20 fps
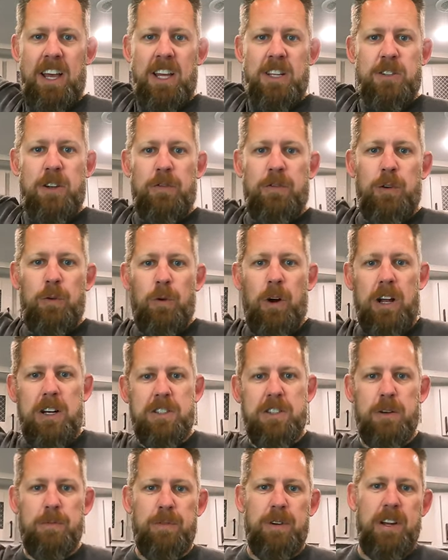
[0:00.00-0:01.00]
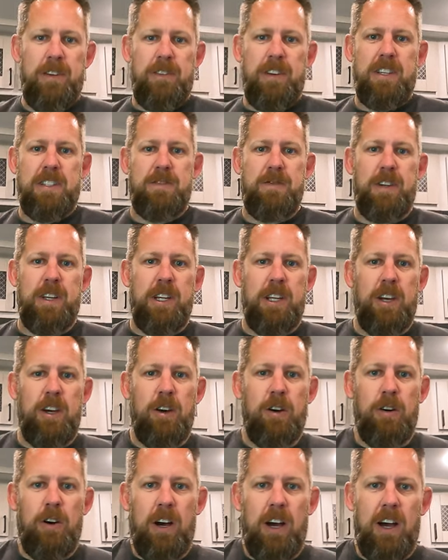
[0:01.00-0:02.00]
So if you watched our previous
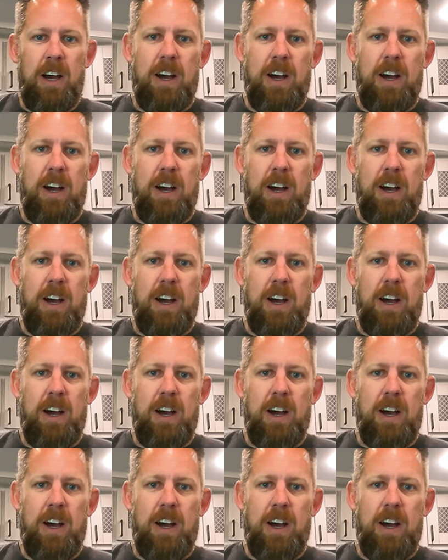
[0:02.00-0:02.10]
video